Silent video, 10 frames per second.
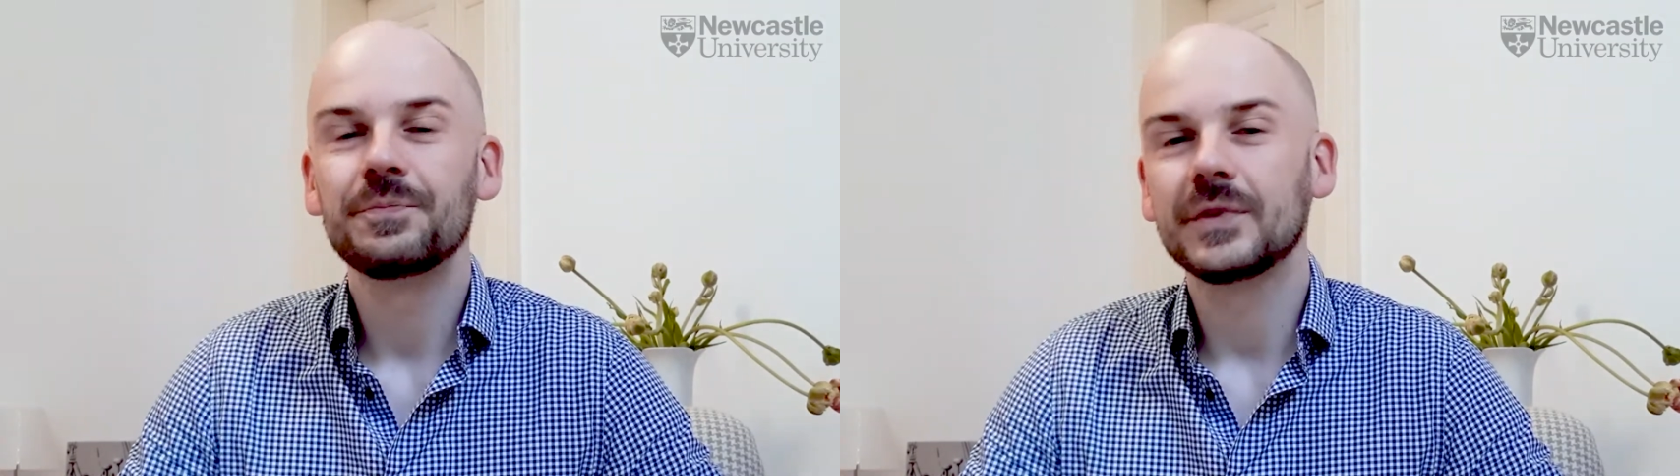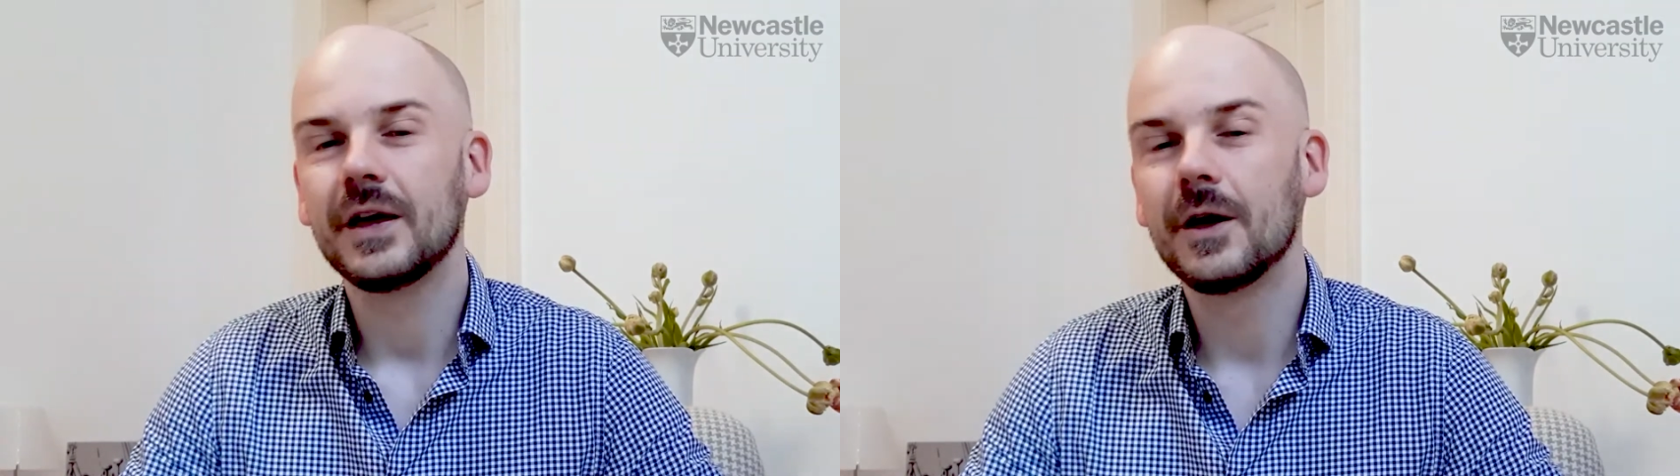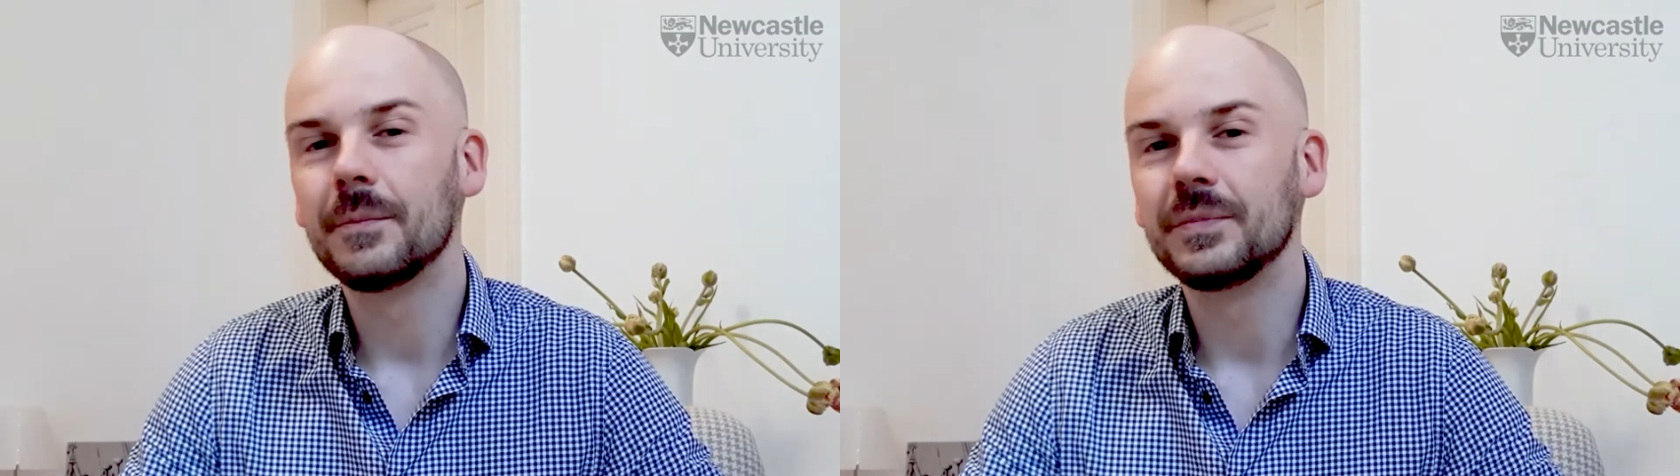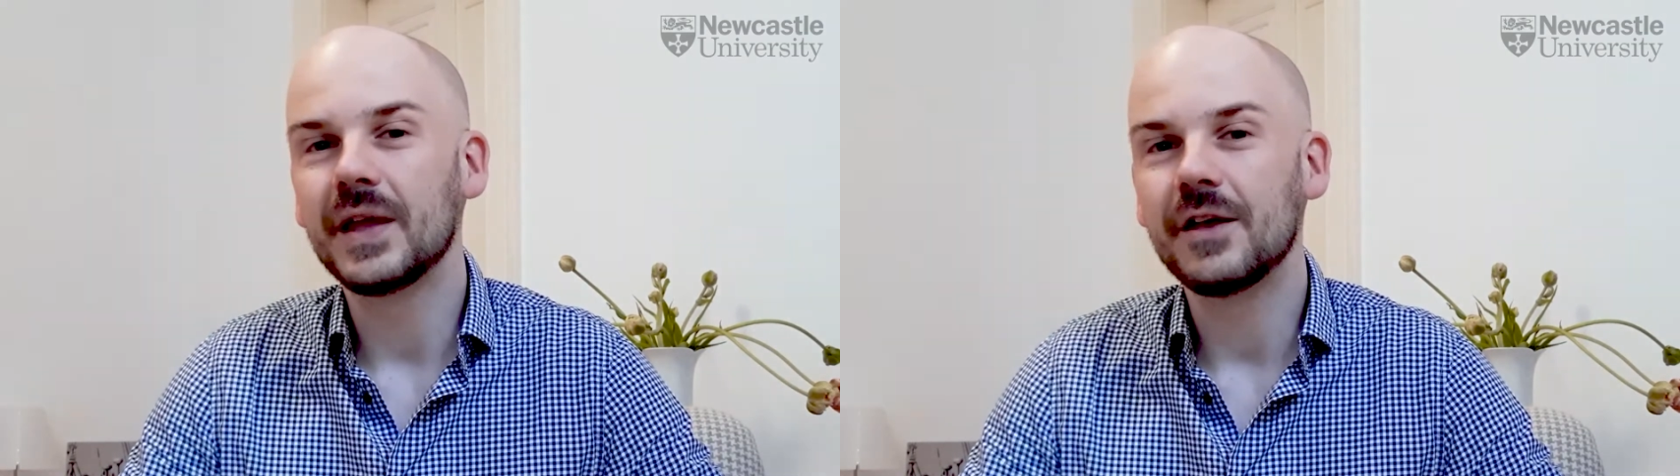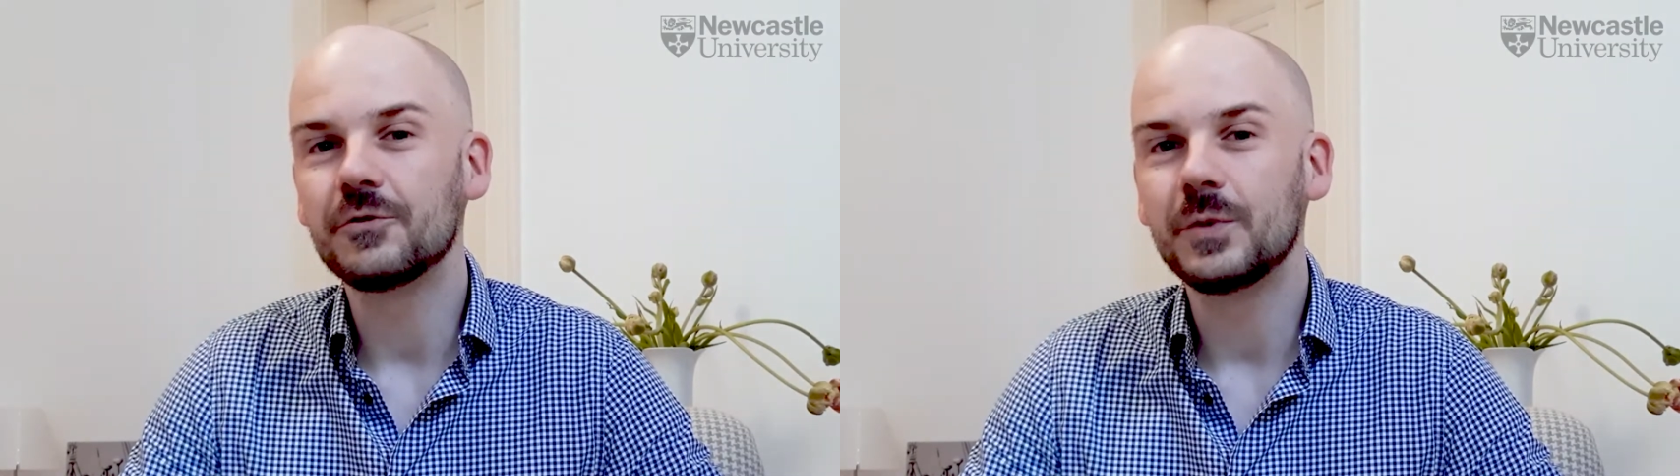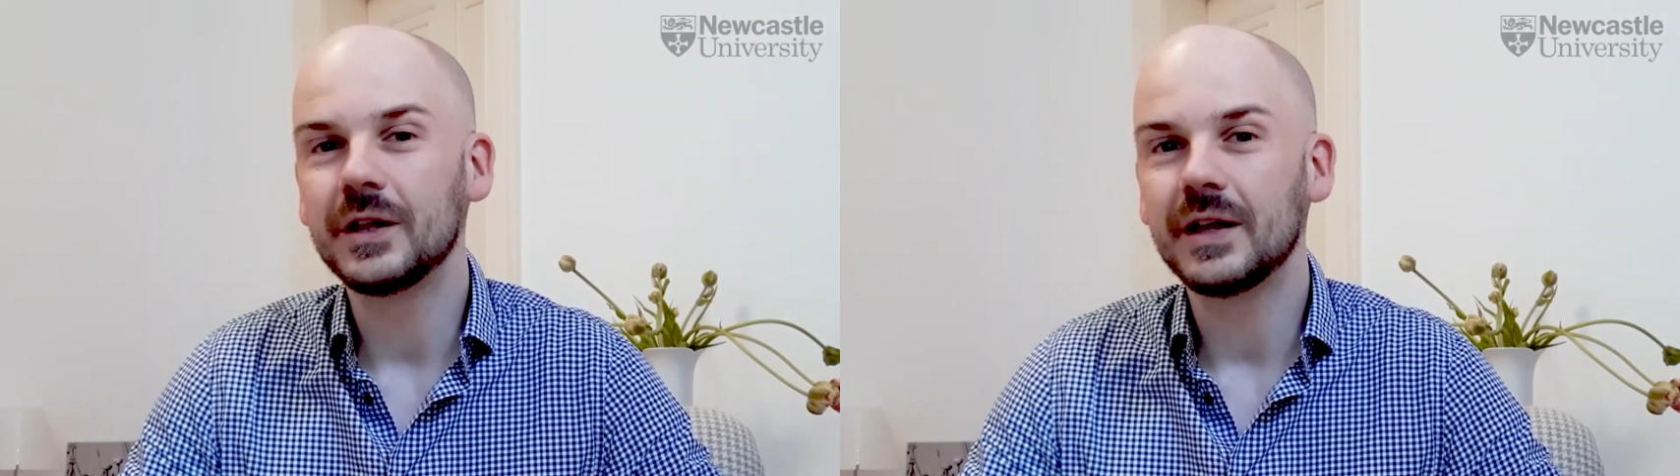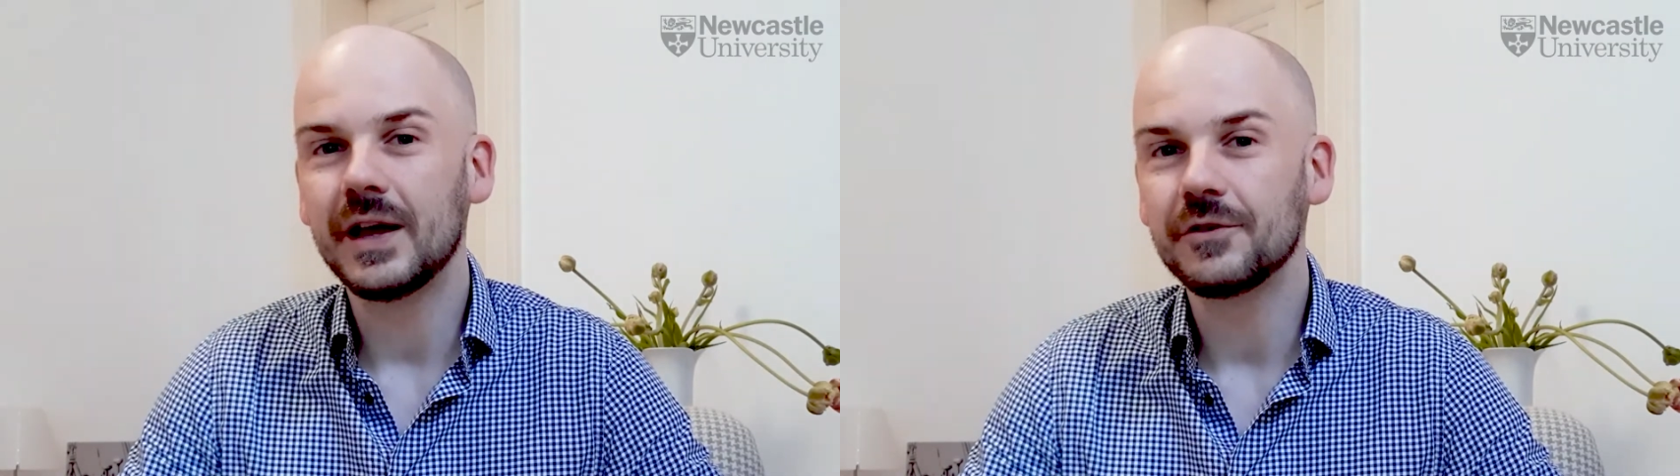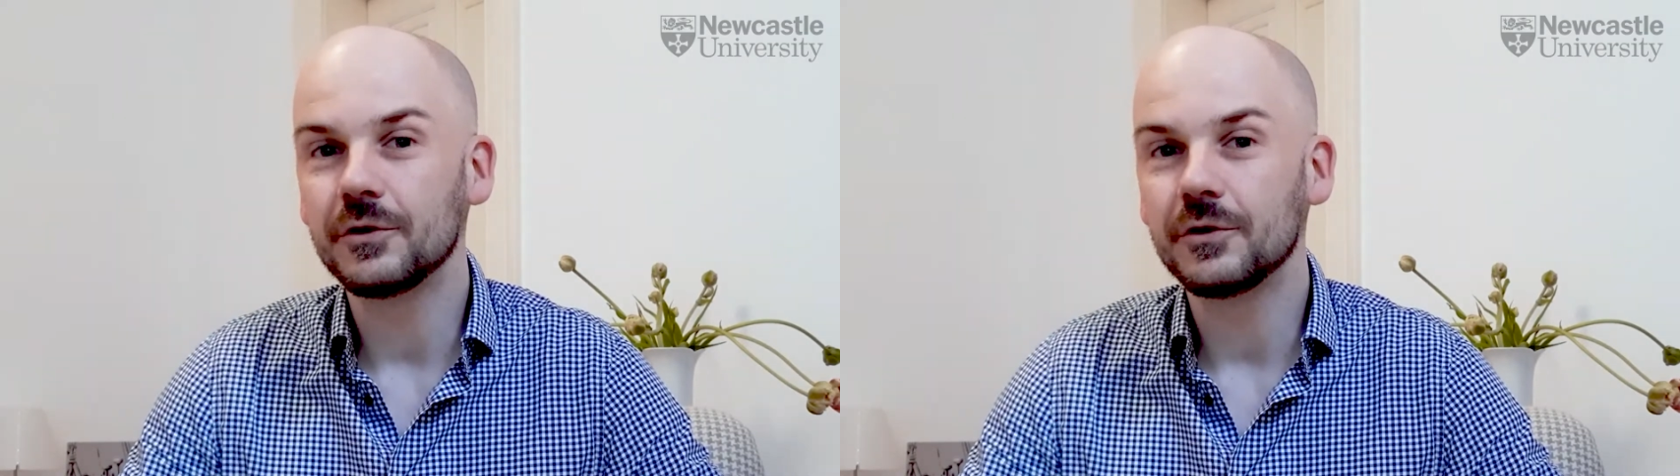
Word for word: um, as well as a